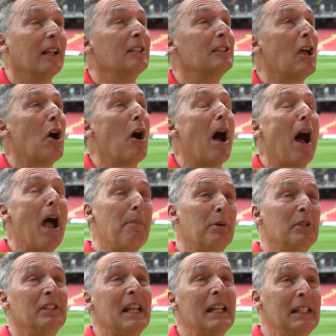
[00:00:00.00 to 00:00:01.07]
So I
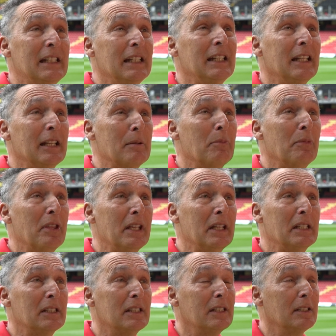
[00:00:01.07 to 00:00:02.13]
presented him
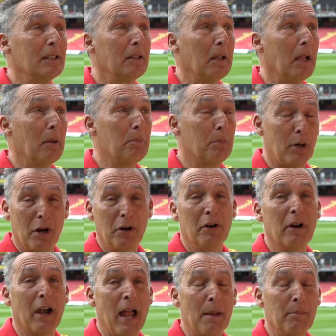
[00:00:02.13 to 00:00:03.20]
this
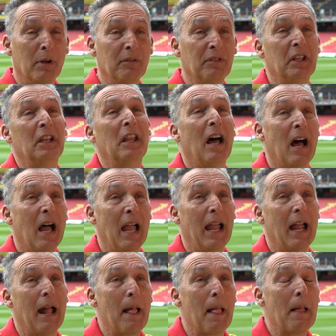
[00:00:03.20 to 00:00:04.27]
programme of the night,
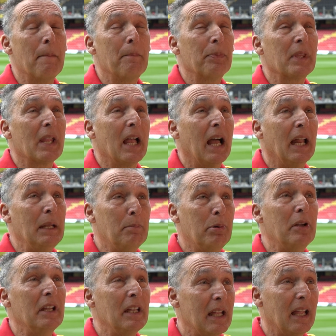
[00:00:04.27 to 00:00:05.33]
and he
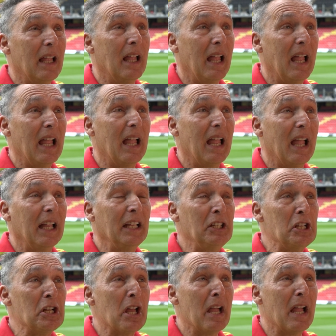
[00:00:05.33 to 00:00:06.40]
put,
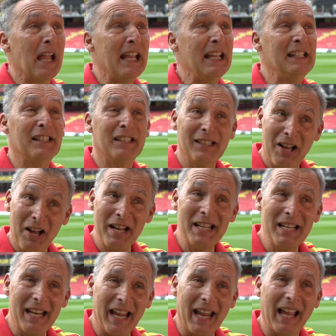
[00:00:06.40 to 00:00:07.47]
you know, he
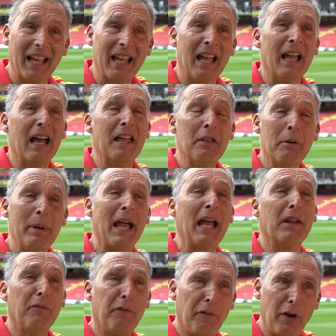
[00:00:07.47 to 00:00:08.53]
signed it, and then we
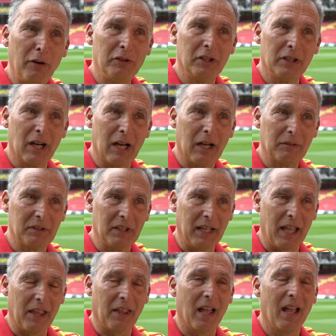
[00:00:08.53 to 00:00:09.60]
had a photograph
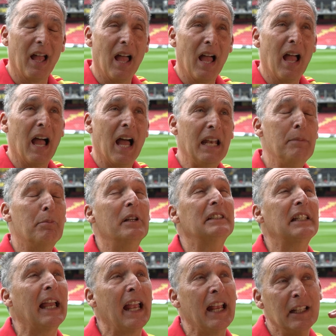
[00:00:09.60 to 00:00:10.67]
together, and he put
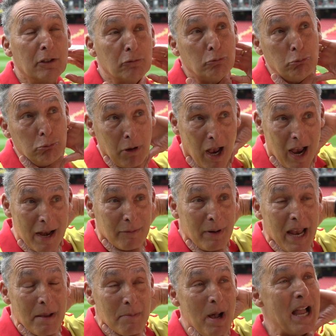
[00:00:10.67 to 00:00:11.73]
his hands right
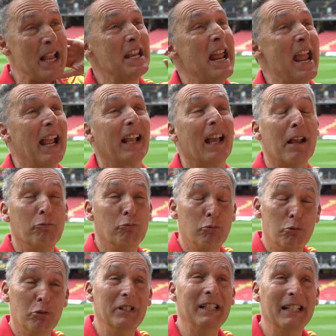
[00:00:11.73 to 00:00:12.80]
round my neck,
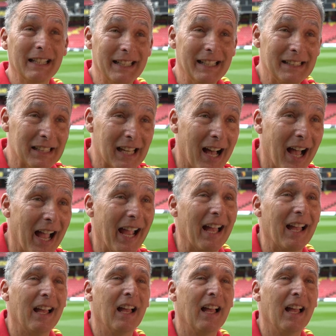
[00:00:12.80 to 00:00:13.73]
really tight.